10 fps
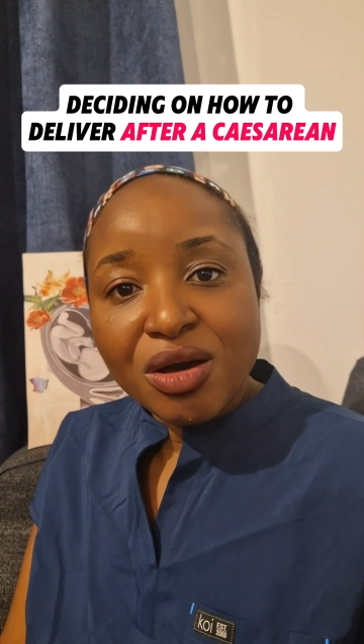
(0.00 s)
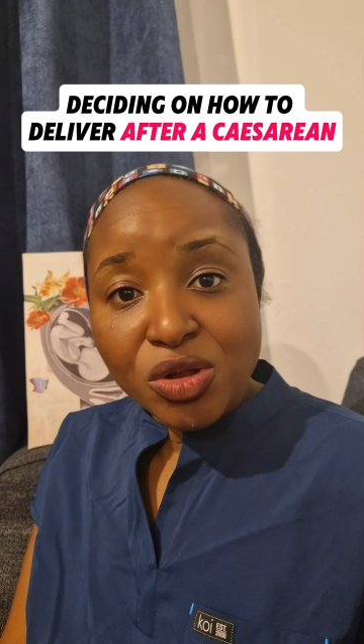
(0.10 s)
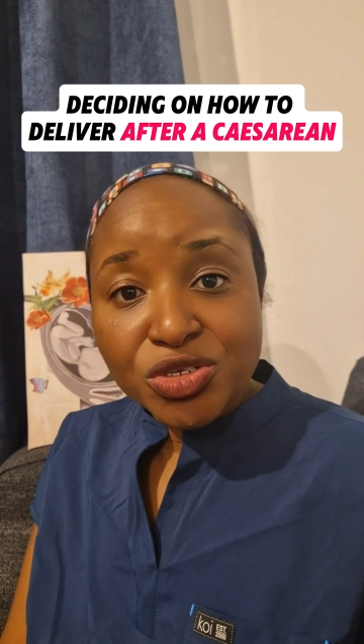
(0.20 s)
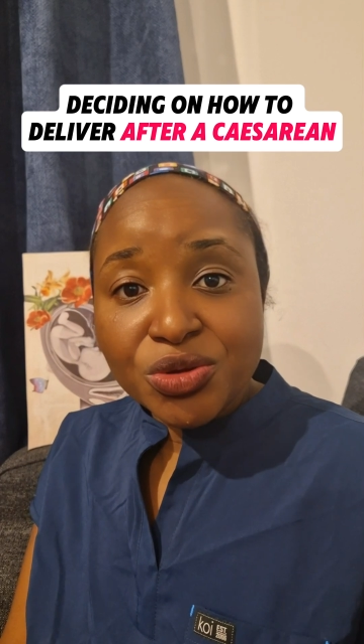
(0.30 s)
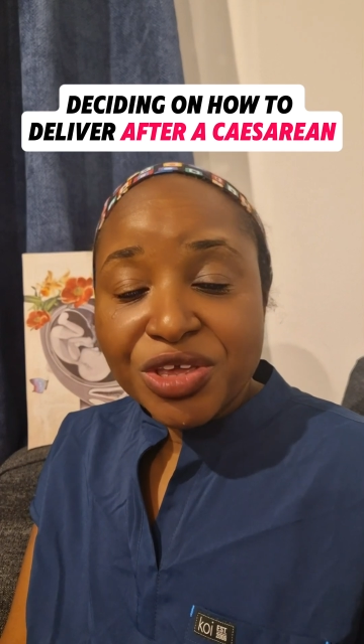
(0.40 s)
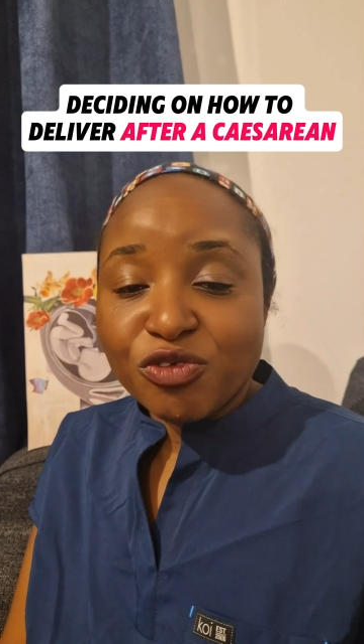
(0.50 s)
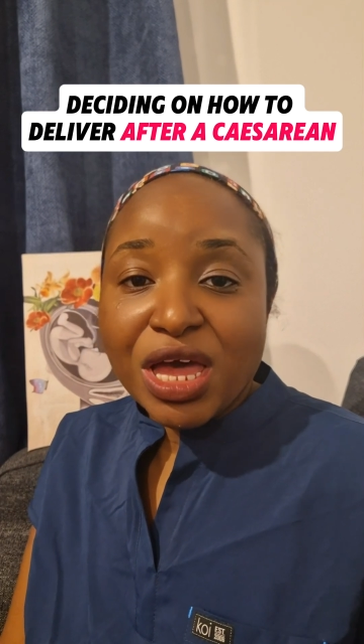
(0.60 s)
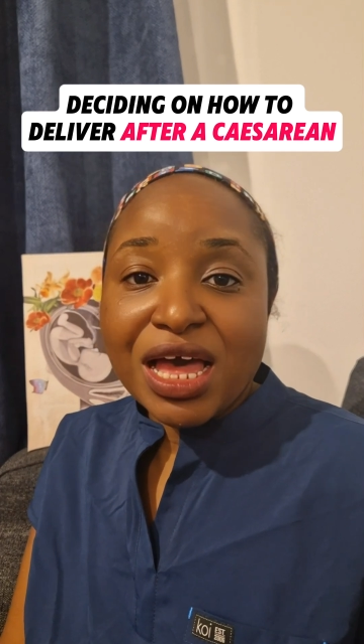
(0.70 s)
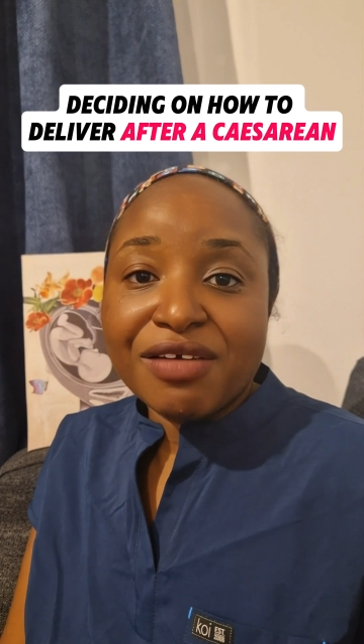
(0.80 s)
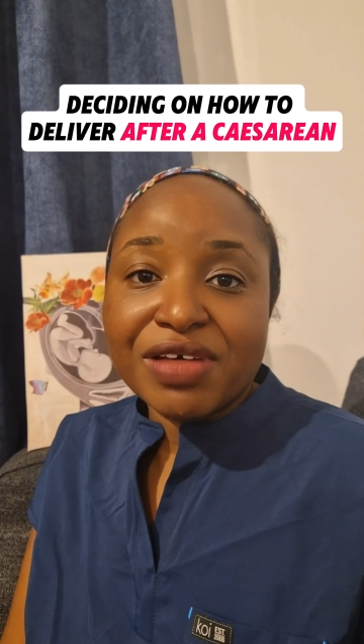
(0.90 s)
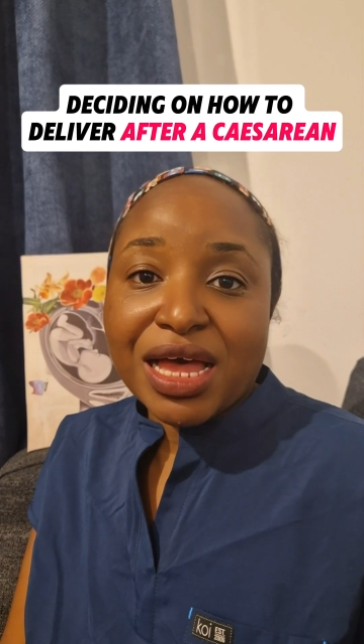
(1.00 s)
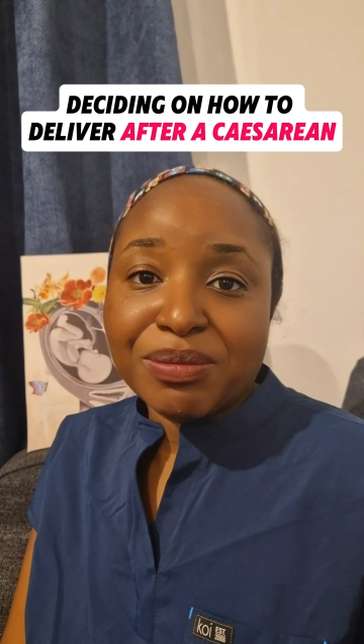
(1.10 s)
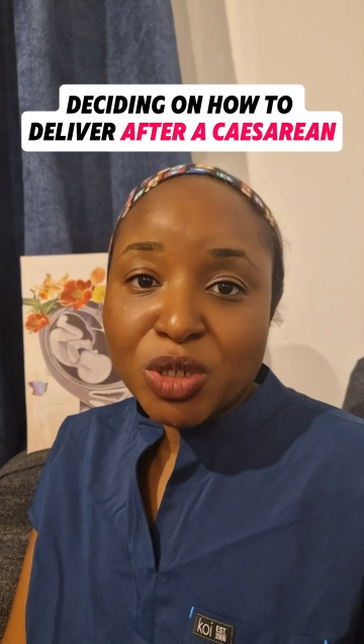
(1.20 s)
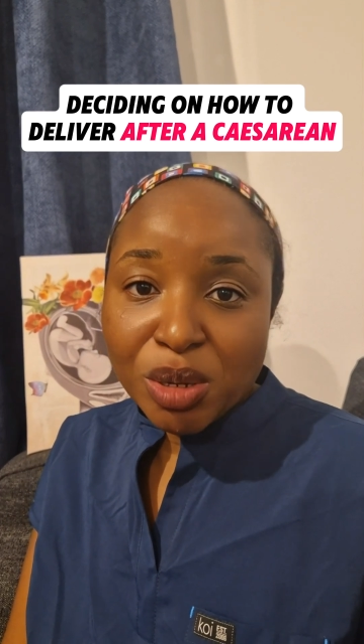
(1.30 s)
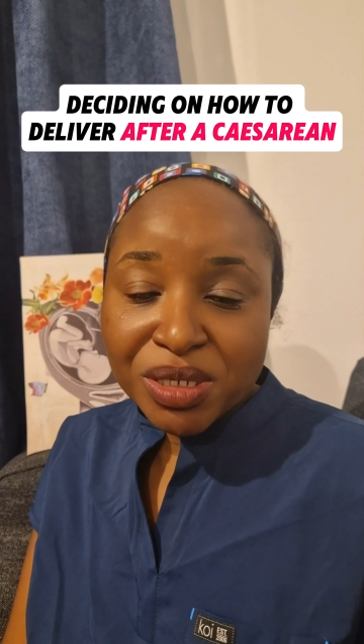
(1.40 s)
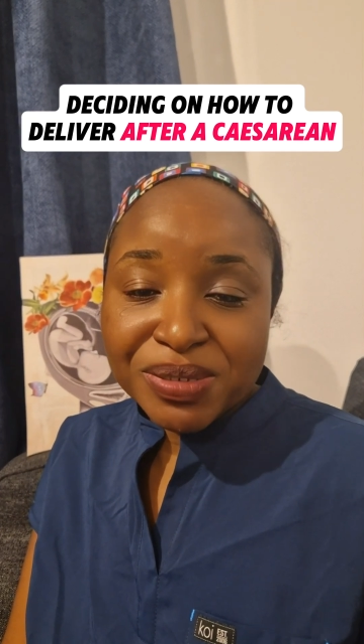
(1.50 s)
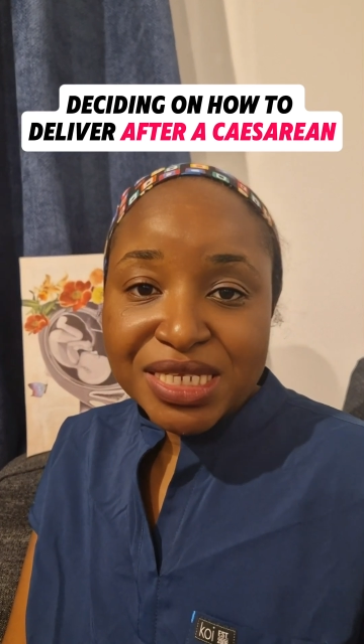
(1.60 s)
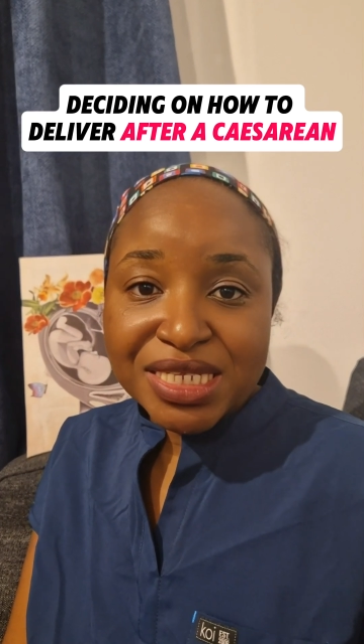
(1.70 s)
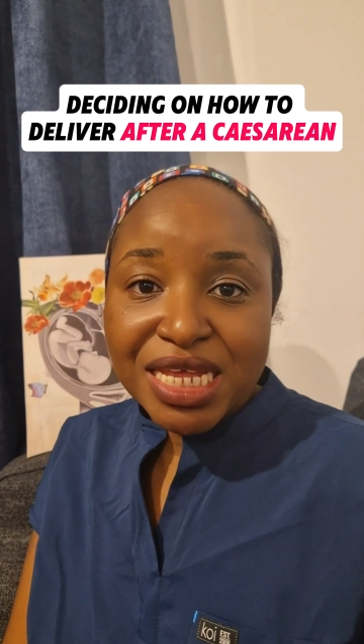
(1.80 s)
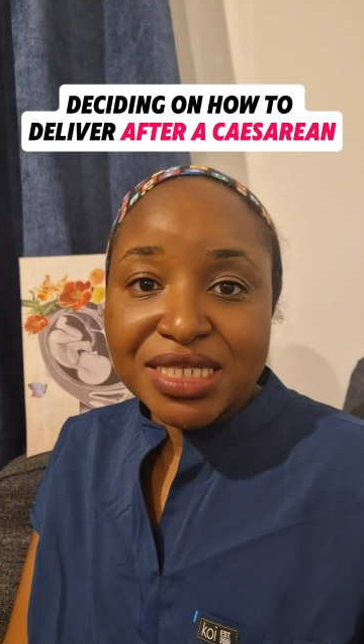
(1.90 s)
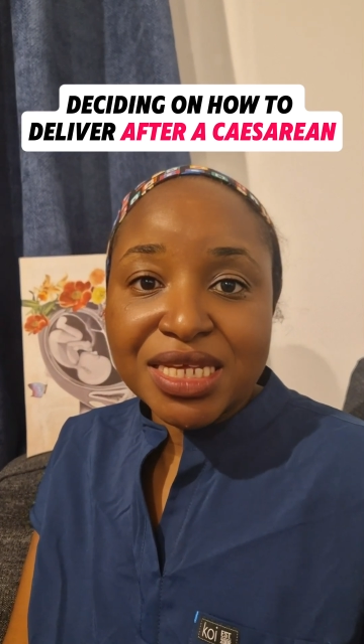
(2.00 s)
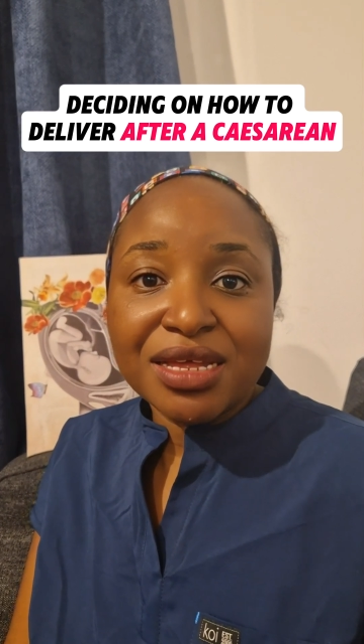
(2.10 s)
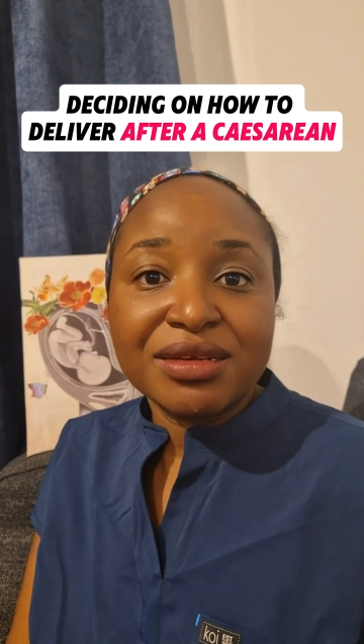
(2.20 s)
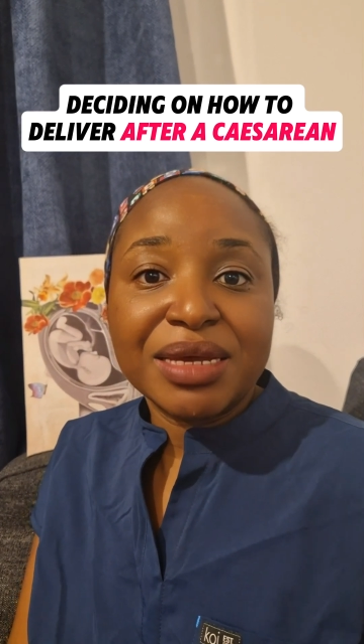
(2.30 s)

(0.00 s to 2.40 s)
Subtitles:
Also, if you have abnormal placenta,